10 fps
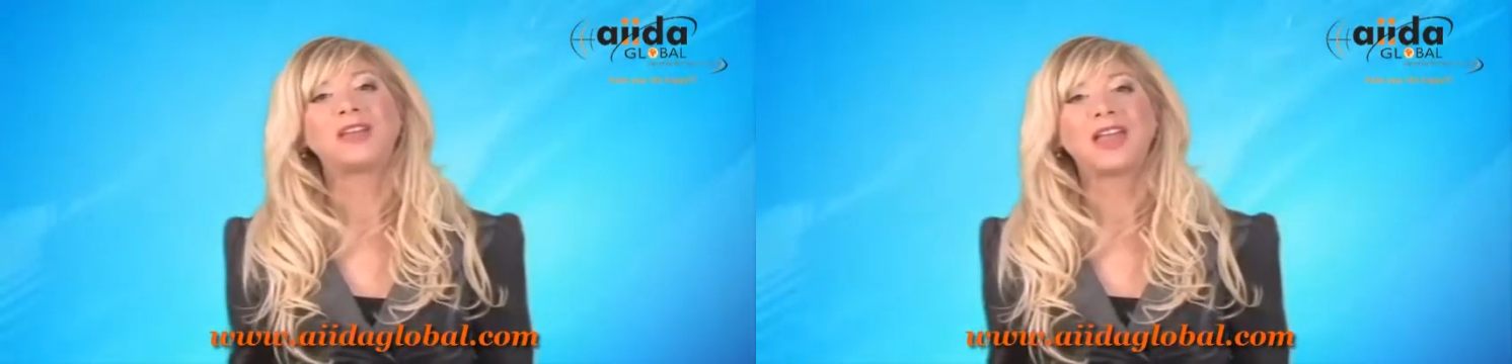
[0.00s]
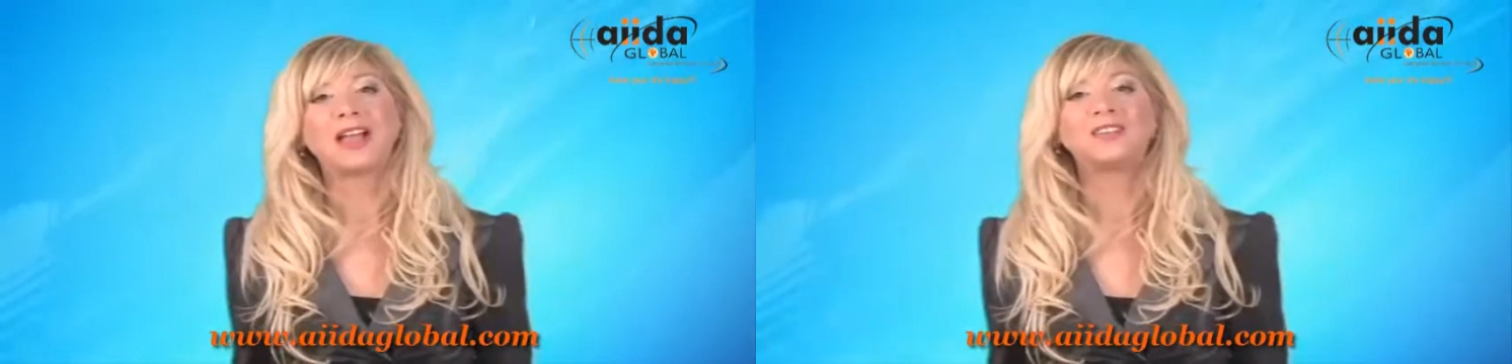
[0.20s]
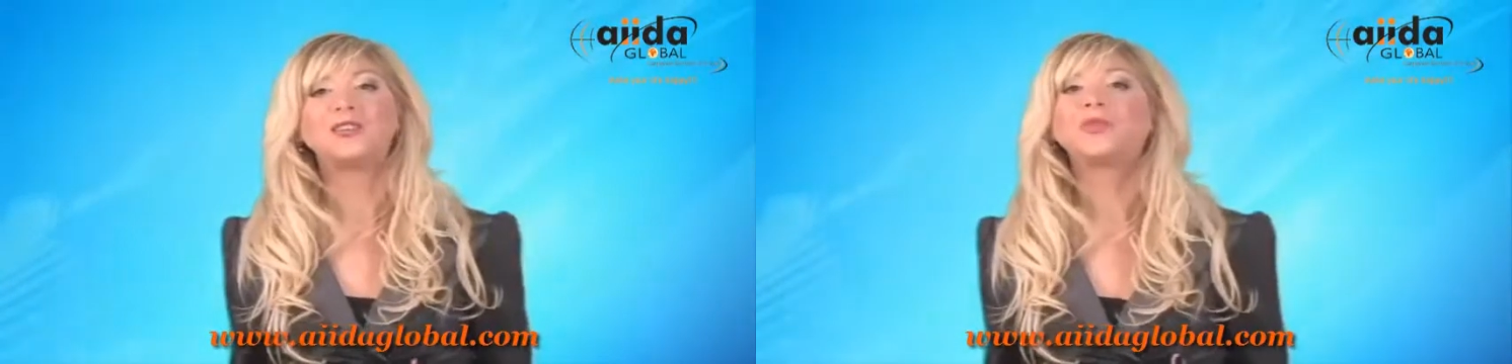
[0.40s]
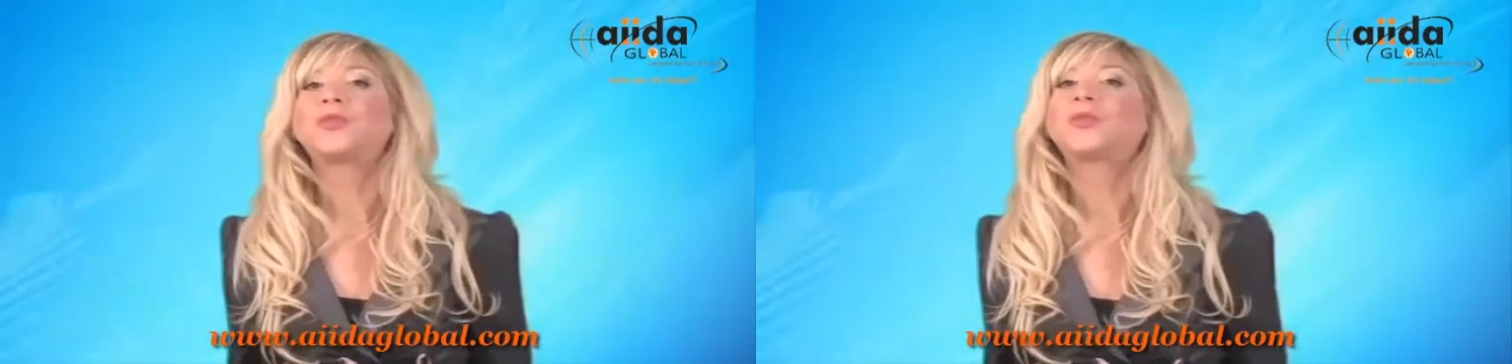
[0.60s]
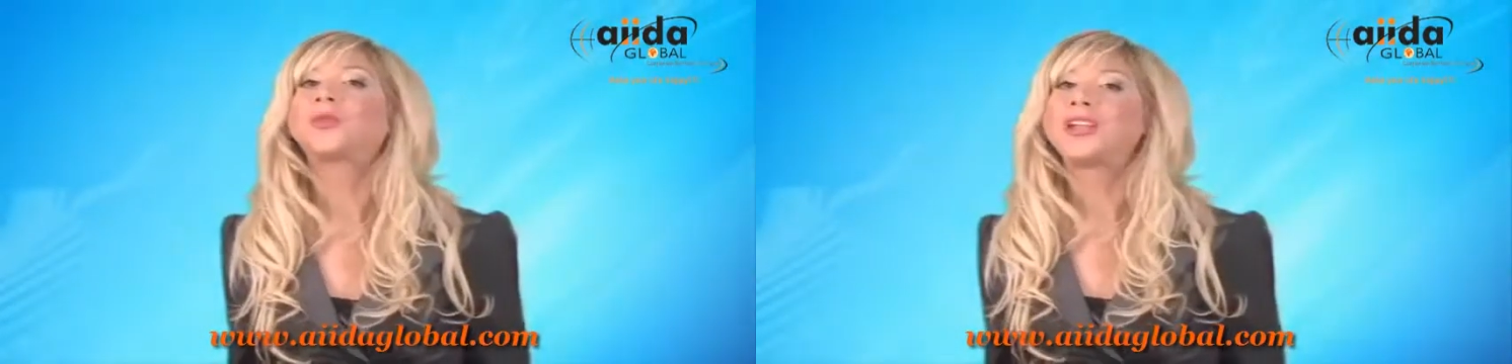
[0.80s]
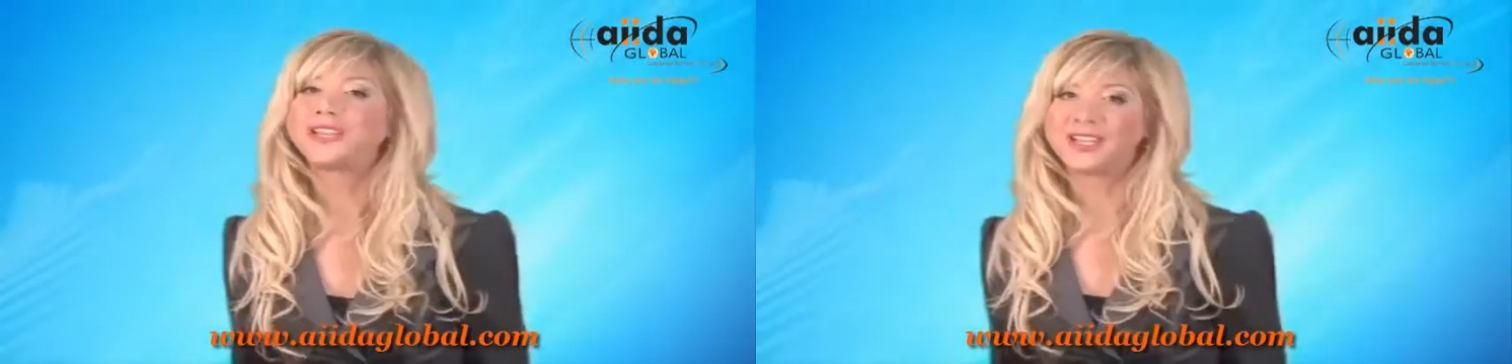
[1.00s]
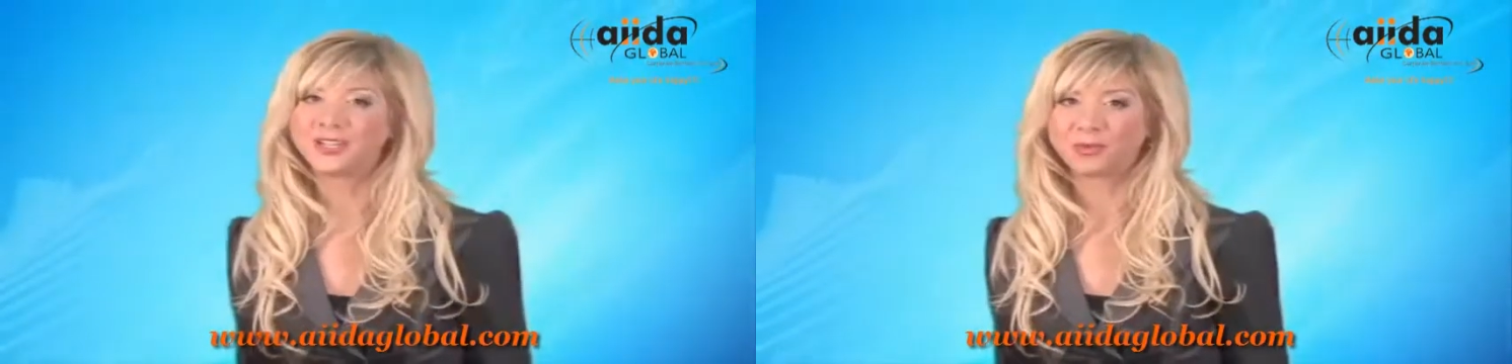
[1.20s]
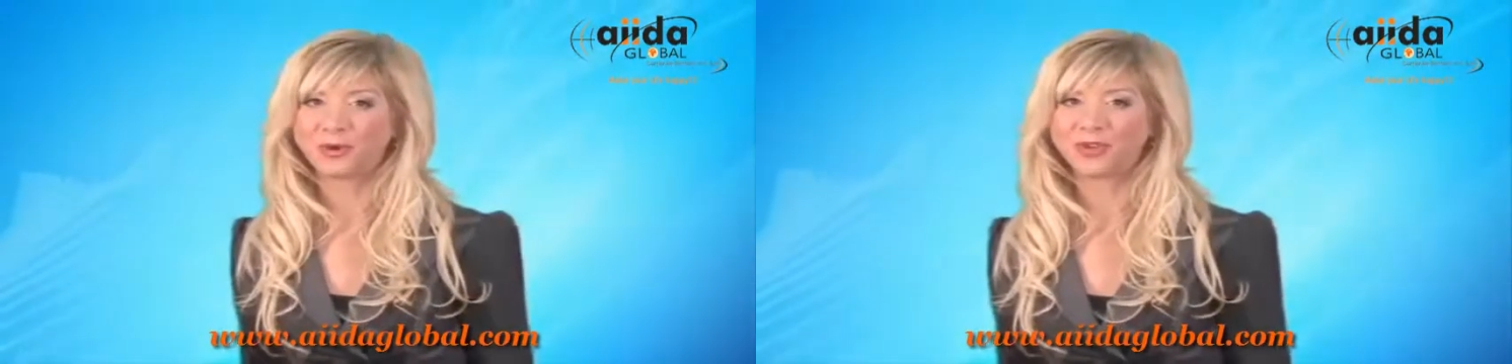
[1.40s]
as you greet
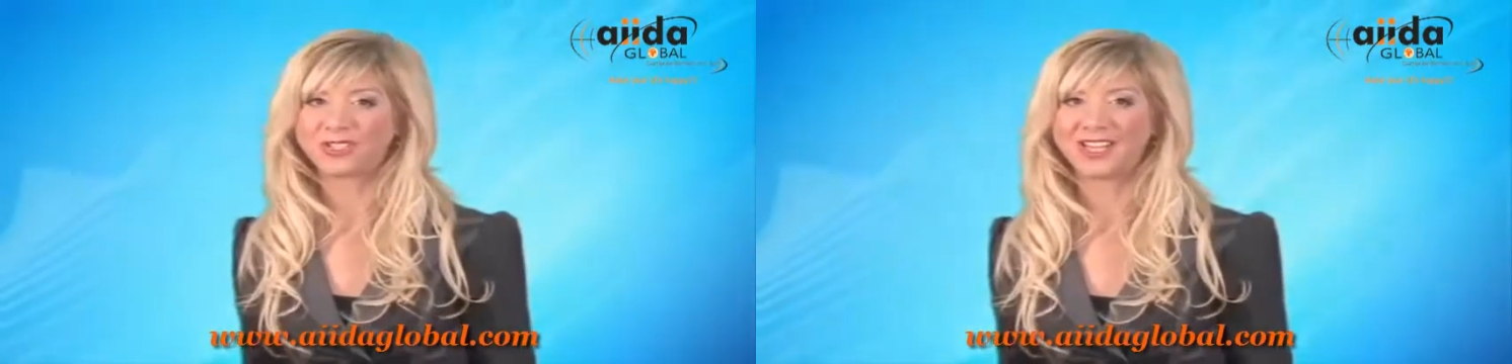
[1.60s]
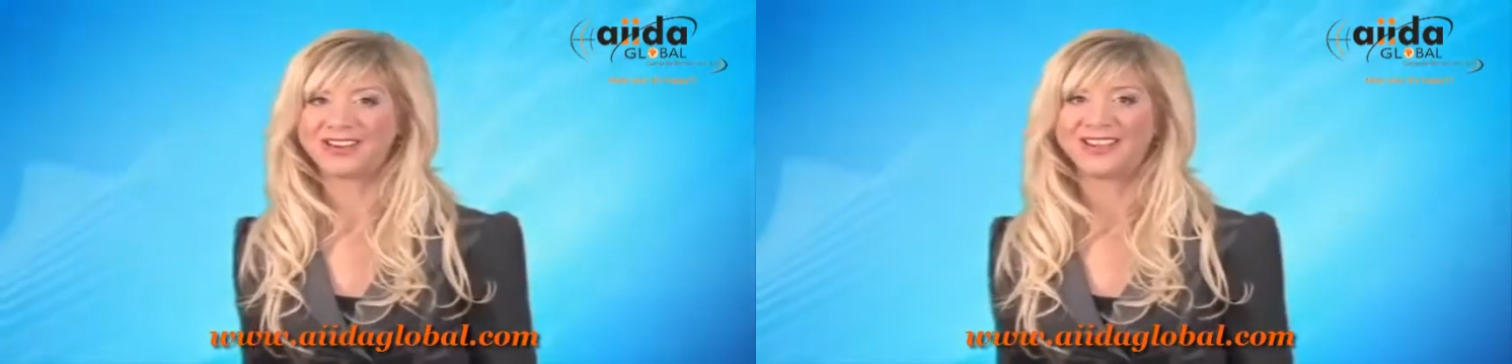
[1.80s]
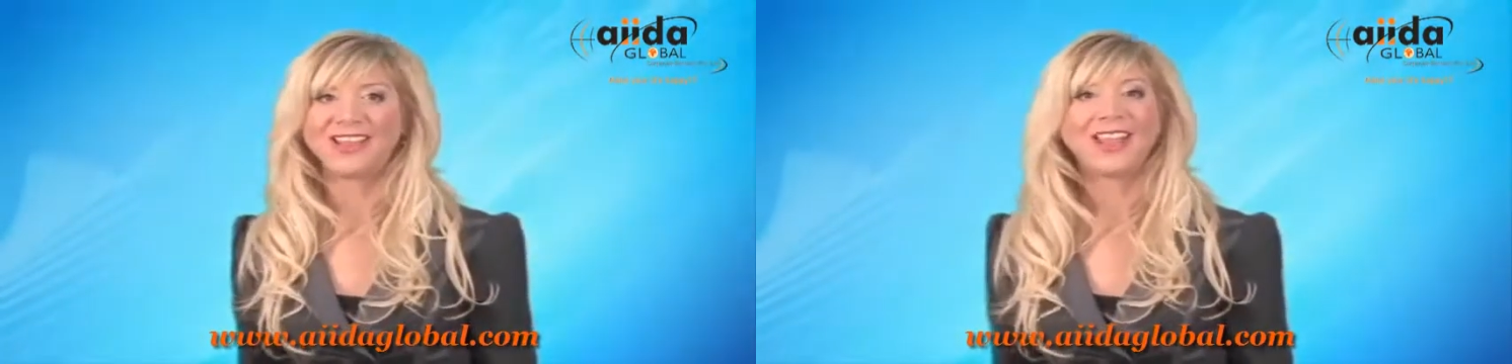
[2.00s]
each person,